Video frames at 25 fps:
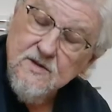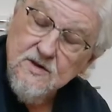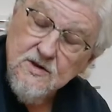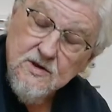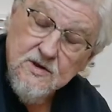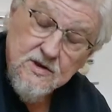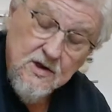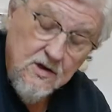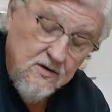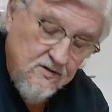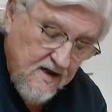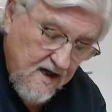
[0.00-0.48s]

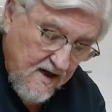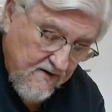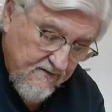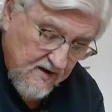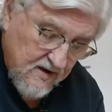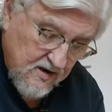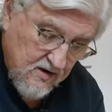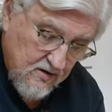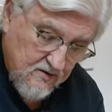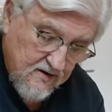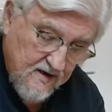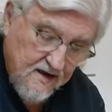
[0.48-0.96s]
Don't have it
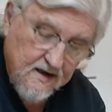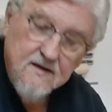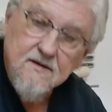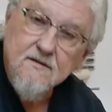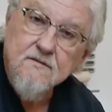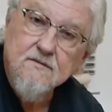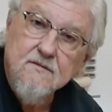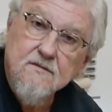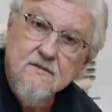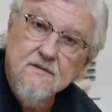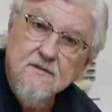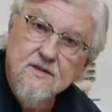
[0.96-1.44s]
going
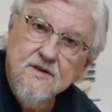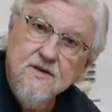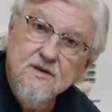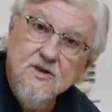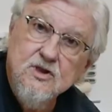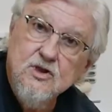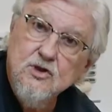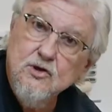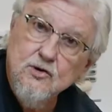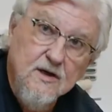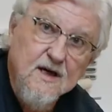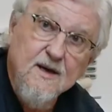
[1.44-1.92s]

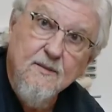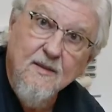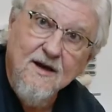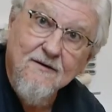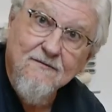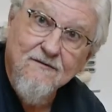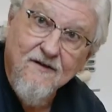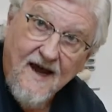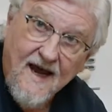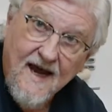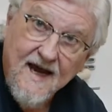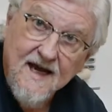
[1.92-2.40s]
screaming
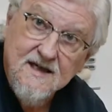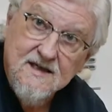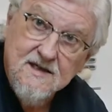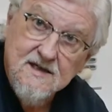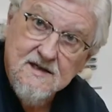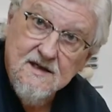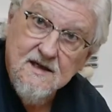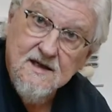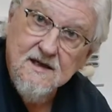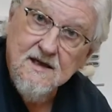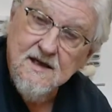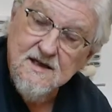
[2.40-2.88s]
fast.
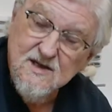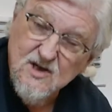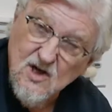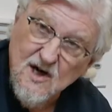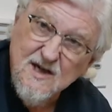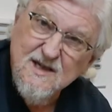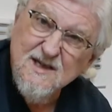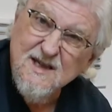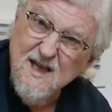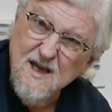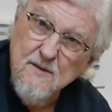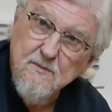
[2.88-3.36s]
It's
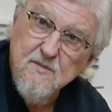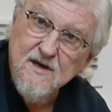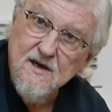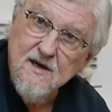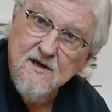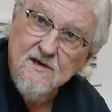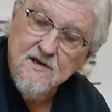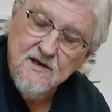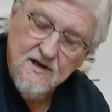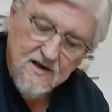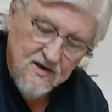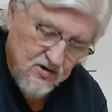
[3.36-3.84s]
hard to keep it
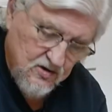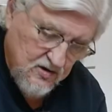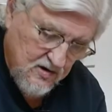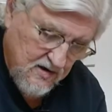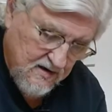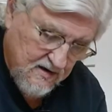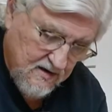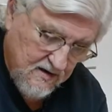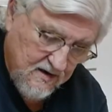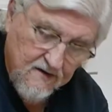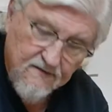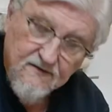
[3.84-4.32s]
under
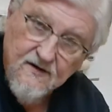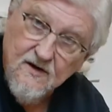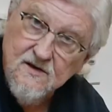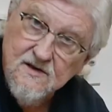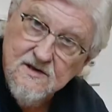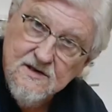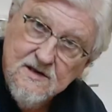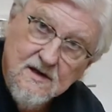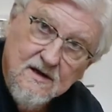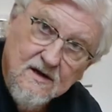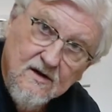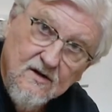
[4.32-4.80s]
control if
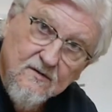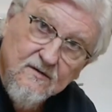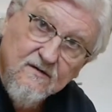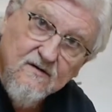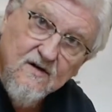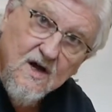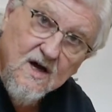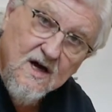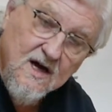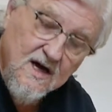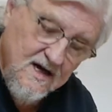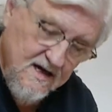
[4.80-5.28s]
there's a little
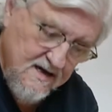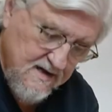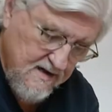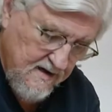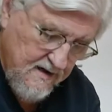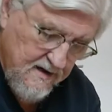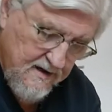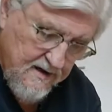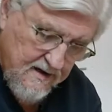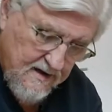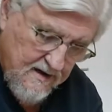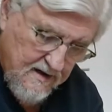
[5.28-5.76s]
flaw.
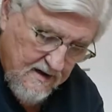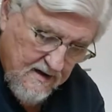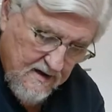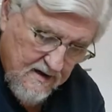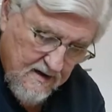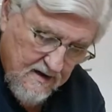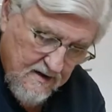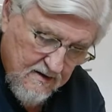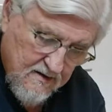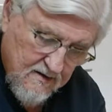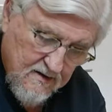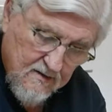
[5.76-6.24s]

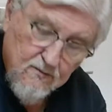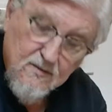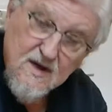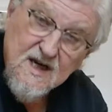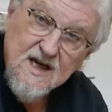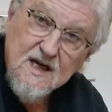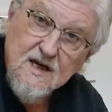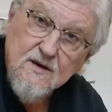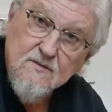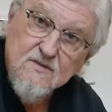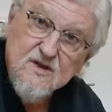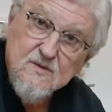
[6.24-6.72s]

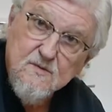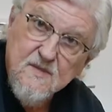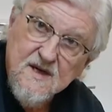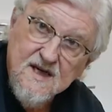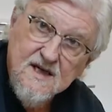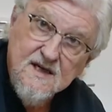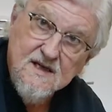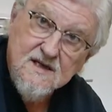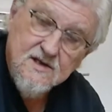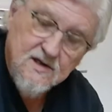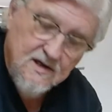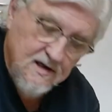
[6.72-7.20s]
Medium speed
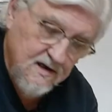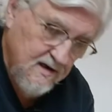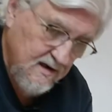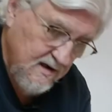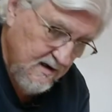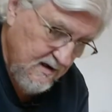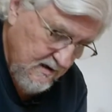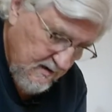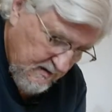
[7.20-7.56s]
is good.